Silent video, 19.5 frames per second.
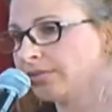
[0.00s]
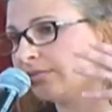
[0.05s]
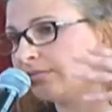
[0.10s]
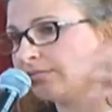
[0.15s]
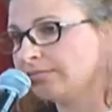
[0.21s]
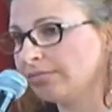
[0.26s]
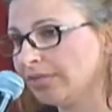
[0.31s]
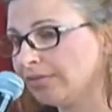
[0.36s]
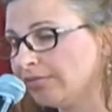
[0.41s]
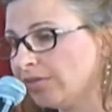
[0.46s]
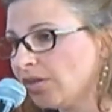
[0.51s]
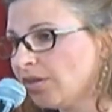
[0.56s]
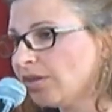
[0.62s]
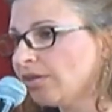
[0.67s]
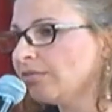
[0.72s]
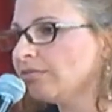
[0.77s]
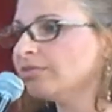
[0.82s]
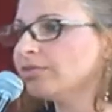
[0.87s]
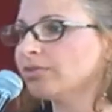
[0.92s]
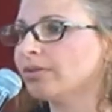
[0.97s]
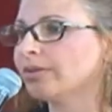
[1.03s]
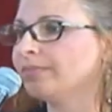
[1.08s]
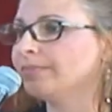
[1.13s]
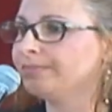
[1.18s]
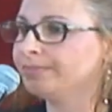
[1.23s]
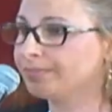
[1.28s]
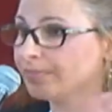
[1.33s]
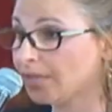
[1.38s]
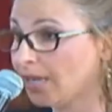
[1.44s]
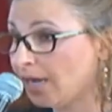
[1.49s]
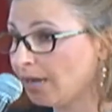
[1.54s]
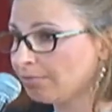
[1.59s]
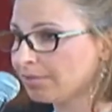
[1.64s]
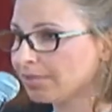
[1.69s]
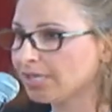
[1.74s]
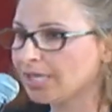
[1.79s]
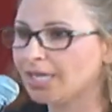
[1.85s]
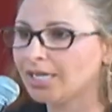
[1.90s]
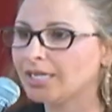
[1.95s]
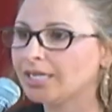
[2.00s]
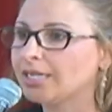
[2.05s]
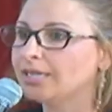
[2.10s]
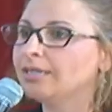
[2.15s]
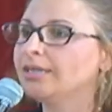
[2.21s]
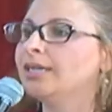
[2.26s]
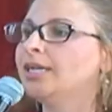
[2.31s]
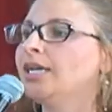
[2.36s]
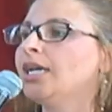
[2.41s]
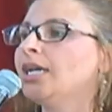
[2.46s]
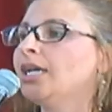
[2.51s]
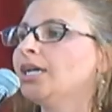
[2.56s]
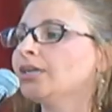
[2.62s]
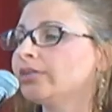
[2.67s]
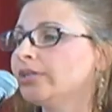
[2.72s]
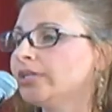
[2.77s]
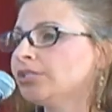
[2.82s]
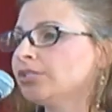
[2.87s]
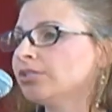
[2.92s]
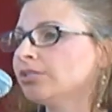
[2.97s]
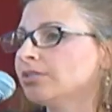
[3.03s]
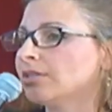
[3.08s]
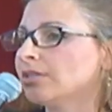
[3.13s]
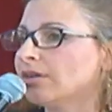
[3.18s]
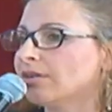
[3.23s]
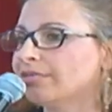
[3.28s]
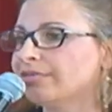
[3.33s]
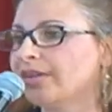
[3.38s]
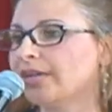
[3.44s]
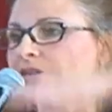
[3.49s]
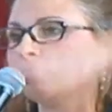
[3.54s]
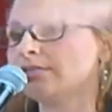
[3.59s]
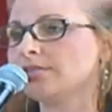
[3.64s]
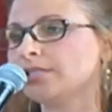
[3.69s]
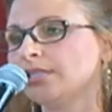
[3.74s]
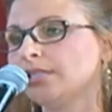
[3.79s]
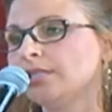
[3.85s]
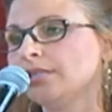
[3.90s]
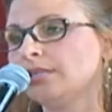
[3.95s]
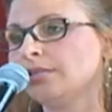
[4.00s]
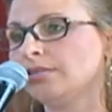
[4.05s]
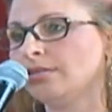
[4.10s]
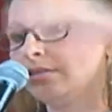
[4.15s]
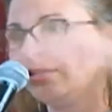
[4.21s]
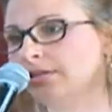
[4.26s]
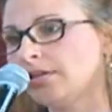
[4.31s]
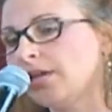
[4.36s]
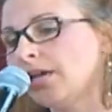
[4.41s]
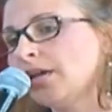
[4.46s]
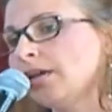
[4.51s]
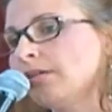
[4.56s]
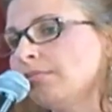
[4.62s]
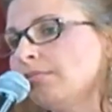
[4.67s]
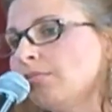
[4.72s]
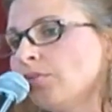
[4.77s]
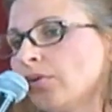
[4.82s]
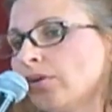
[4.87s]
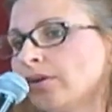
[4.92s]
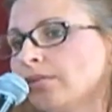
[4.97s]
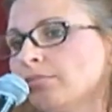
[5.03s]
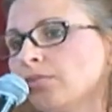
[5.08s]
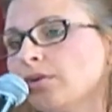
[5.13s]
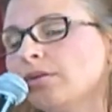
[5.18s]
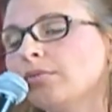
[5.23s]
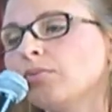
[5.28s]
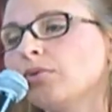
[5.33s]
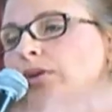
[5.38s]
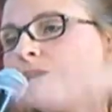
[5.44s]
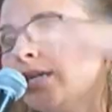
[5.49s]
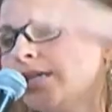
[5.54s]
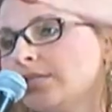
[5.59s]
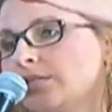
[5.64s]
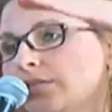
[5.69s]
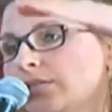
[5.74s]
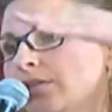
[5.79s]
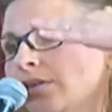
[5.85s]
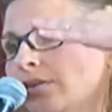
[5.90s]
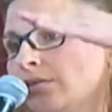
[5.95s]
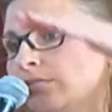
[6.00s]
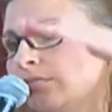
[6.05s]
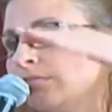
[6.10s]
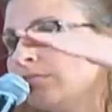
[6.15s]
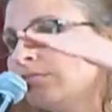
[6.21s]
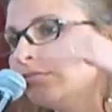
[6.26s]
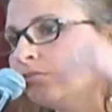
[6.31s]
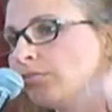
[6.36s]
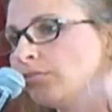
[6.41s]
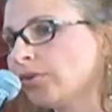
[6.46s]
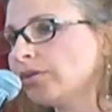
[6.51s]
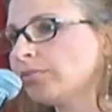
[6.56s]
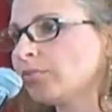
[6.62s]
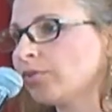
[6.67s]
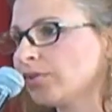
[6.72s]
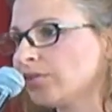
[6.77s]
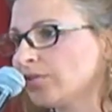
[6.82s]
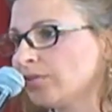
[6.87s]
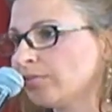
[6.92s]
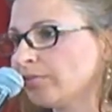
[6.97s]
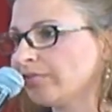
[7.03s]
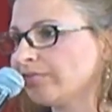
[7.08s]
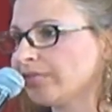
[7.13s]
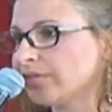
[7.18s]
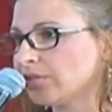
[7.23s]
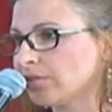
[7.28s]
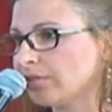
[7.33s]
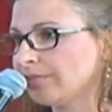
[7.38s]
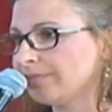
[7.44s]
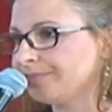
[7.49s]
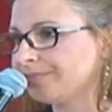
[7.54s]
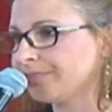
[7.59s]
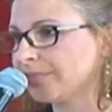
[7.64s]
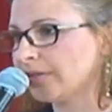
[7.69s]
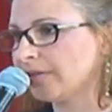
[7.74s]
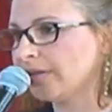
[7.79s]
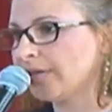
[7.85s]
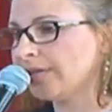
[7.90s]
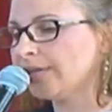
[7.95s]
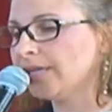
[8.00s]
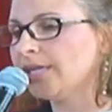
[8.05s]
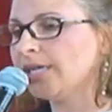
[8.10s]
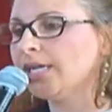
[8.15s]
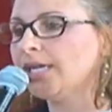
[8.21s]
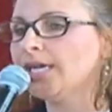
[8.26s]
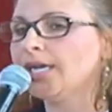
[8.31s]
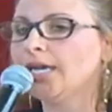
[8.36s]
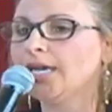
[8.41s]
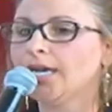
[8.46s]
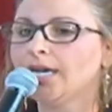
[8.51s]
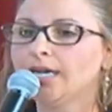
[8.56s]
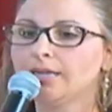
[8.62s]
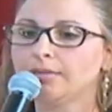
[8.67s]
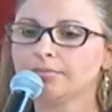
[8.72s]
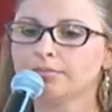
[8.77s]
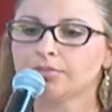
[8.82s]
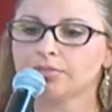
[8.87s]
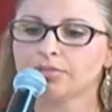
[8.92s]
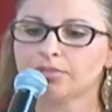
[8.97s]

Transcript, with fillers: or evolved or complicated creatures, are found uh, more and more and more as you go, more and more superficial, right? Um,